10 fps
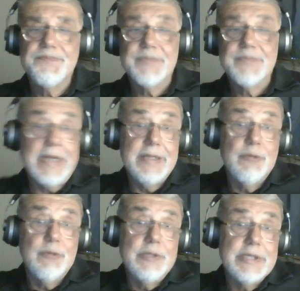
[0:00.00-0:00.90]
And in the
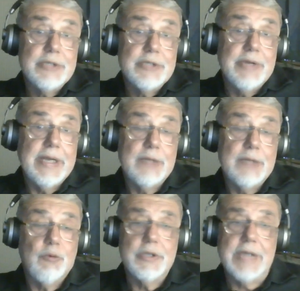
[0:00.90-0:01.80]
winter, it's going to get
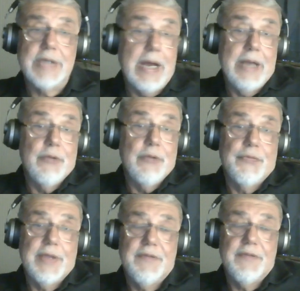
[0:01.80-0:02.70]
worse. I don't
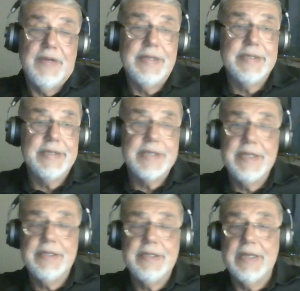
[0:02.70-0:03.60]
think Fed has any
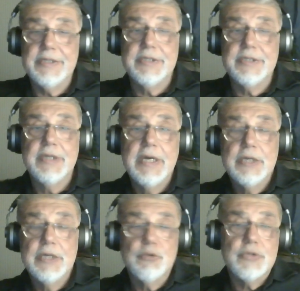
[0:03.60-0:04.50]
intention
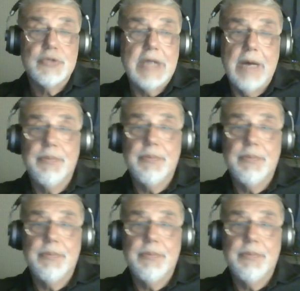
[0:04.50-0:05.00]
to stop.